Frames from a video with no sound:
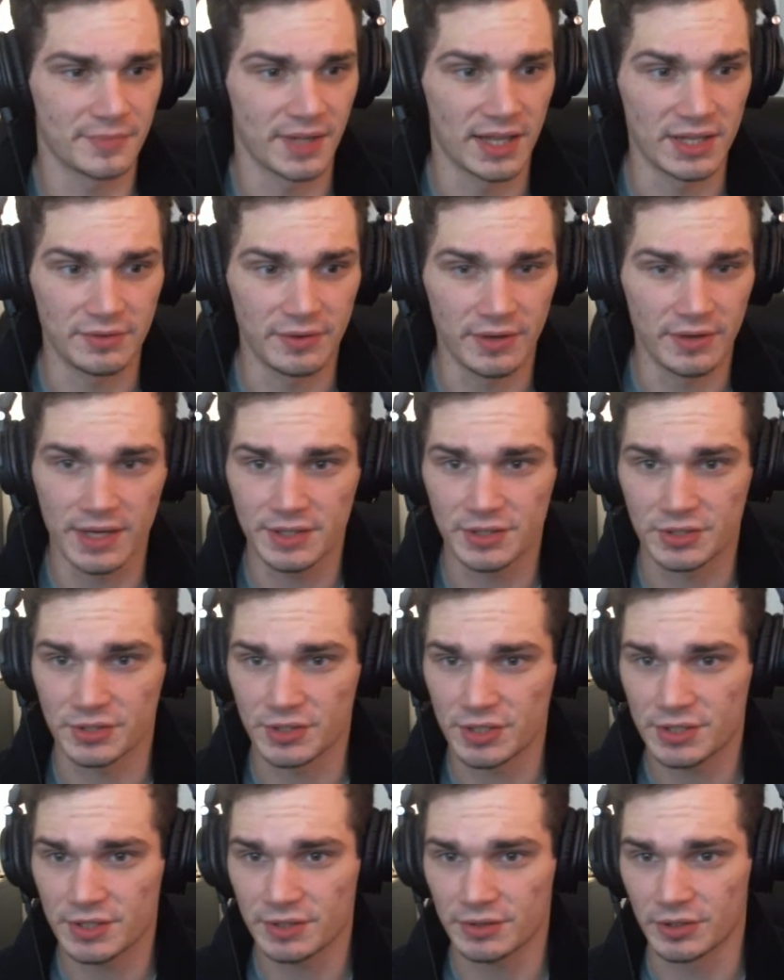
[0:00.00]
It's
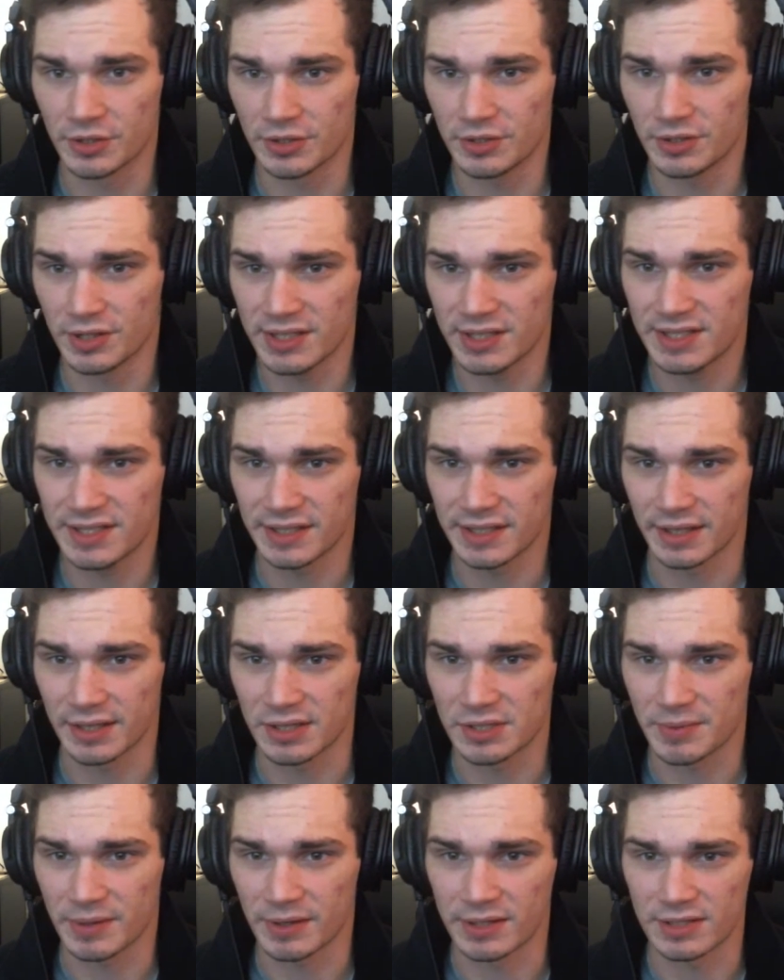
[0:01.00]
just a good listening
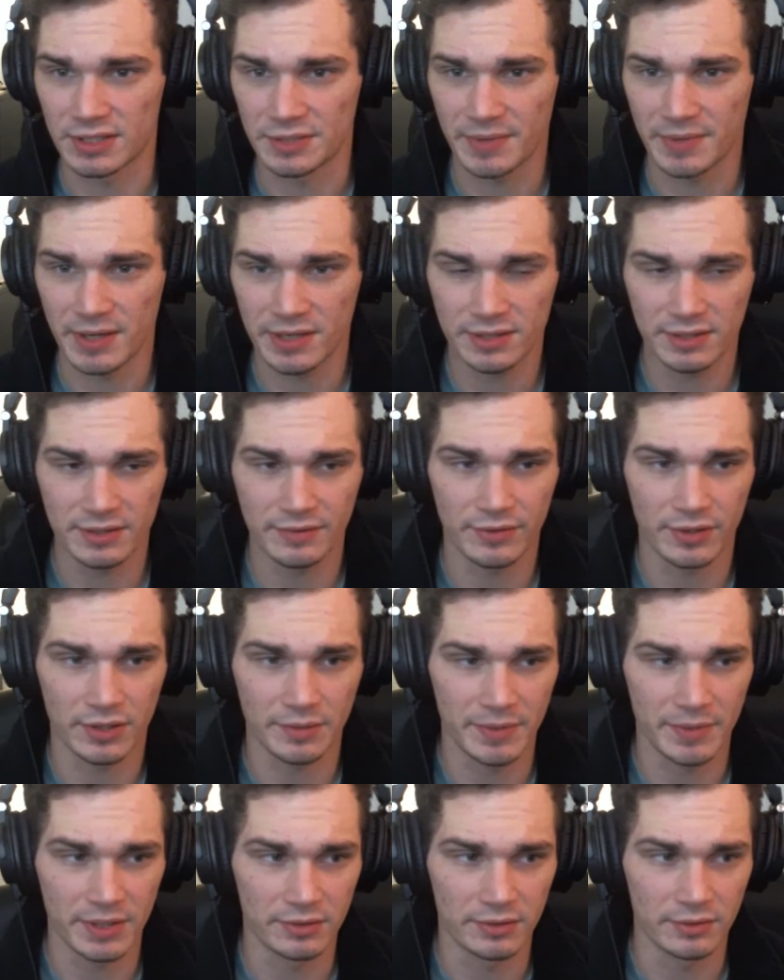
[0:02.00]
experience, especially if you're
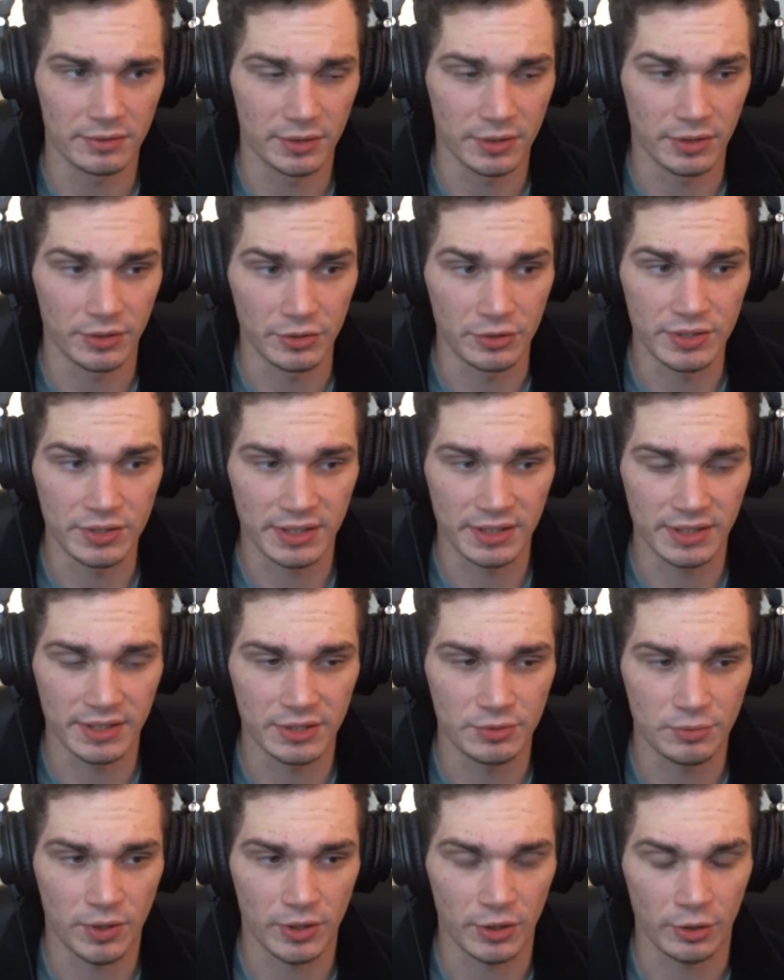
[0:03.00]
going to be using
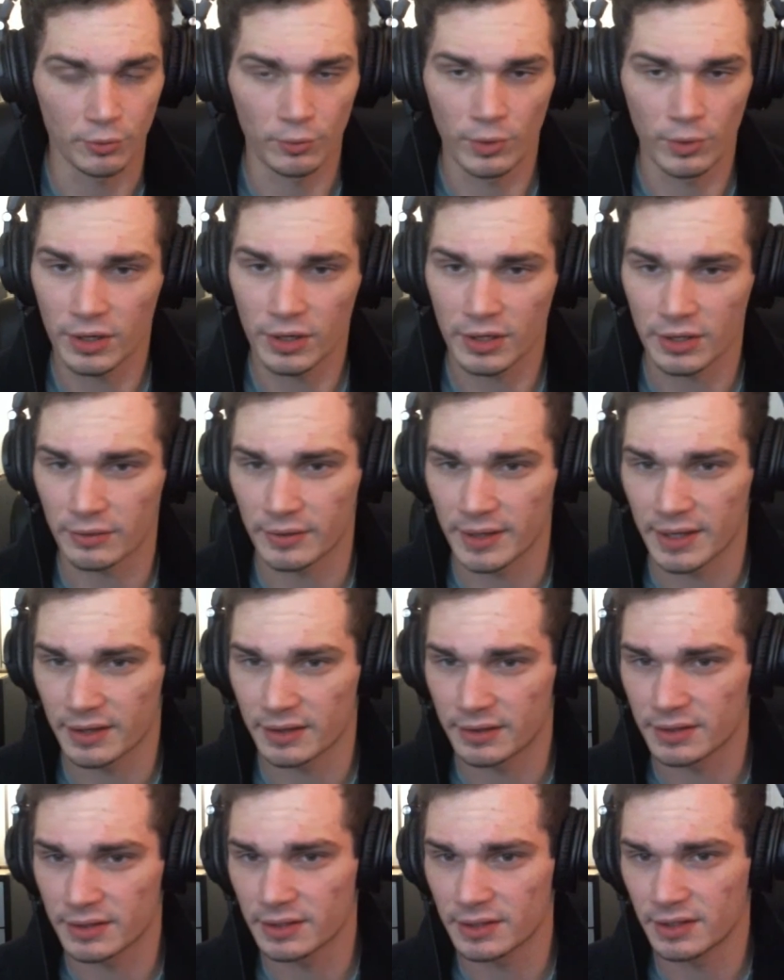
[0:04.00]
these while you're walking
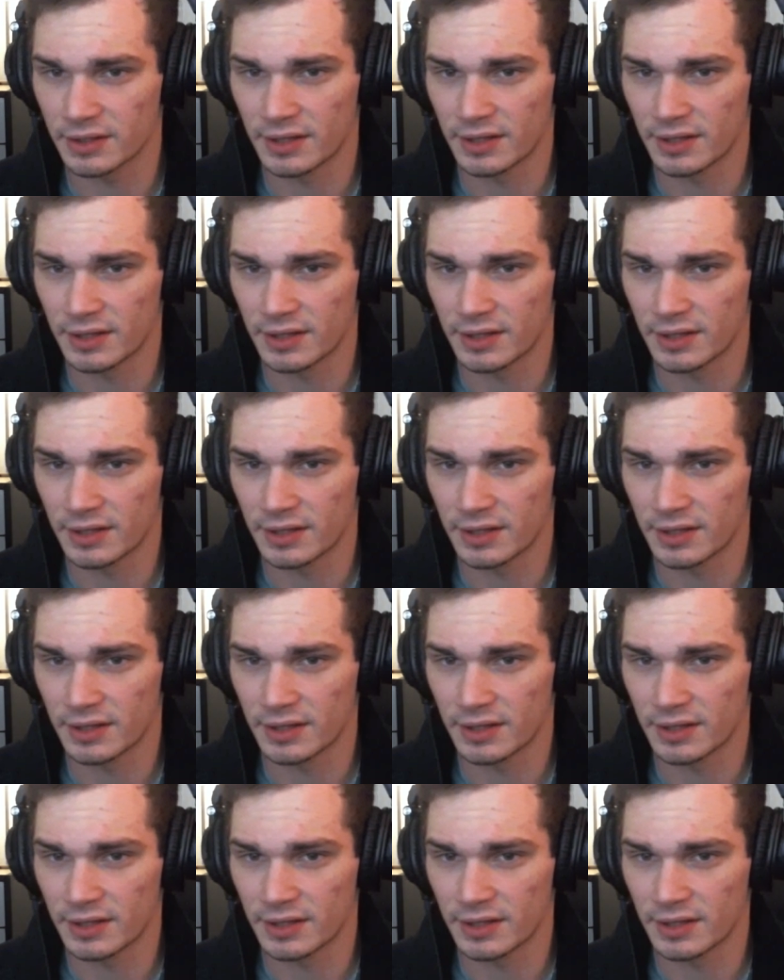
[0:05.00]
around,